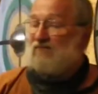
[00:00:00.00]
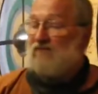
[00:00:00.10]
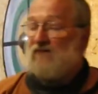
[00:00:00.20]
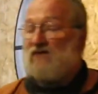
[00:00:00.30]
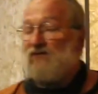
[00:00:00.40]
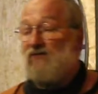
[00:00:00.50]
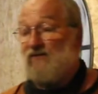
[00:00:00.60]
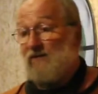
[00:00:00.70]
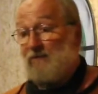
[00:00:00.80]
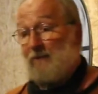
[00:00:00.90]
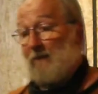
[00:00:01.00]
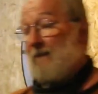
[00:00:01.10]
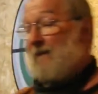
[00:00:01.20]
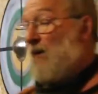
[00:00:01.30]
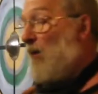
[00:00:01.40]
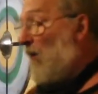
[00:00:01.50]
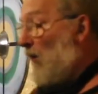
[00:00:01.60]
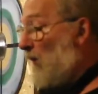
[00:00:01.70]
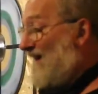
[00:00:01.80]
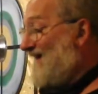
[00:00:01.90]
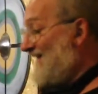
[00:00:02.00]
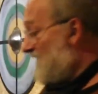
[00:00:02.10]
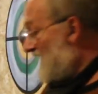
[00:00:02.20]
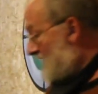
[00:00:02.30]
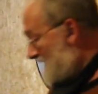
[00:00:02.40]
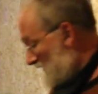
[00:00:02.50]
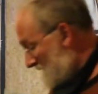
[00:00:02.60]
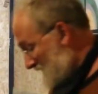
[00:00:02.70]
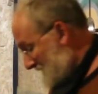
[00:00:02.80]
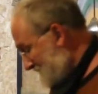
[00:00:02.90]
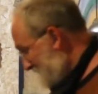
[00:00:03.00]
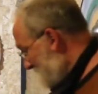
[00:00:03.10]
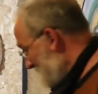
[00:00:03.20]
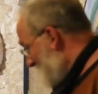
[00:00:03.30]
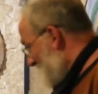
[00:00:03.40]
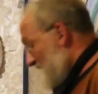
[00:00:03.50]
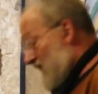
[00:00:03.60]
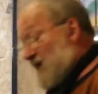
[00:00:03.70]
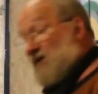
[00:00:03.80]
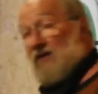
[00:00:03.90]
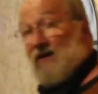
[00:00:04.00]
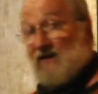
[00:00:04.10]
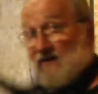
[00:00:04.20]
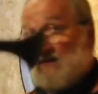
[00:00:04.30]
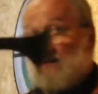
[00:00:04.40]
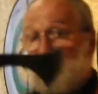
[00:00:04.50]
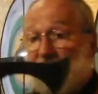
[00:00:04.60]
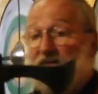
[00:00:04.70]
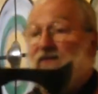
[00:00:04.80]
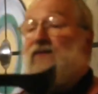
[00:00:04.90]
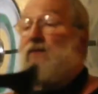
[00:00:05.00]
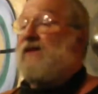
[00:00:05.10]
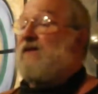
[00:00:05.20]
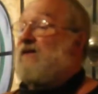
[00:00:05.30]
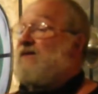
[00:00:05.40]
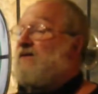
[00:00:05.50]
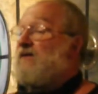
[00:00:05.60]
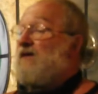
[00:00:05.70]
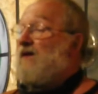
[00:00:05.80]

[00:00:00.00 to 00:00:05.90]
sort of whittling type jobs. So that's the Windlass.